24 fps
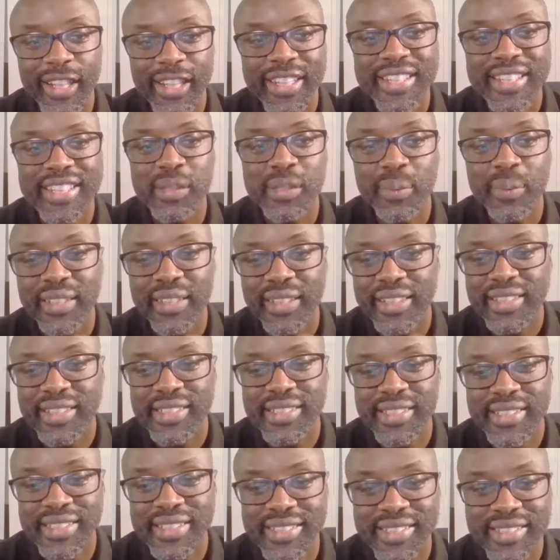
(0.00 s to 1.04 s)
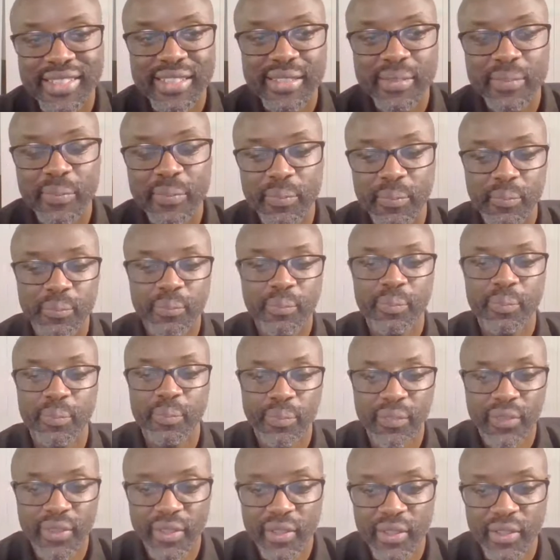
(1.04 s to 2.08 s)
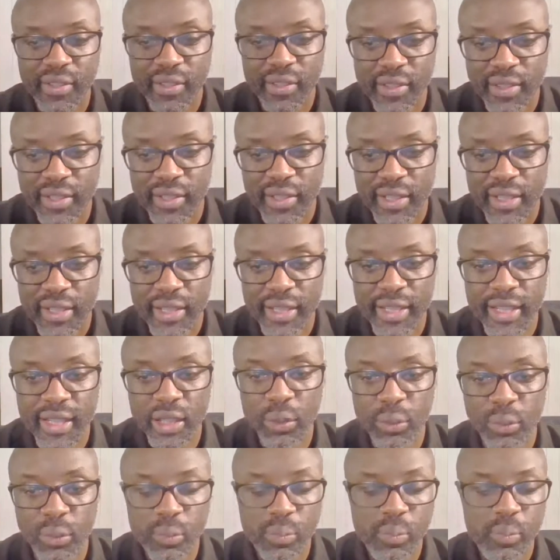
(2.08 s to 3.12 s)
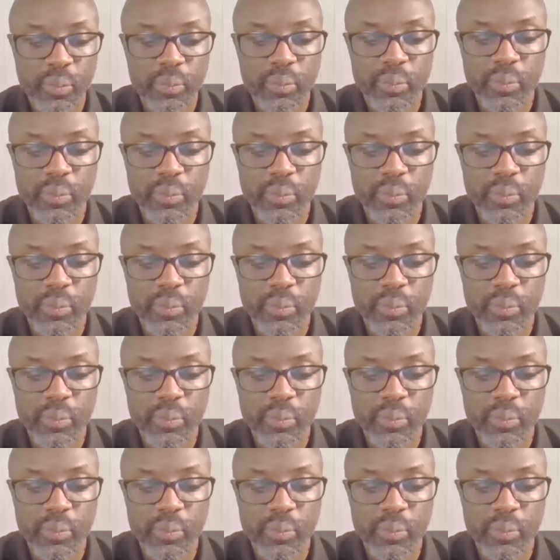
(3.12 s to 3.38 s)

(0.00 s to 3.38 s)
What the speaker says: Here's one that is easy. Hello.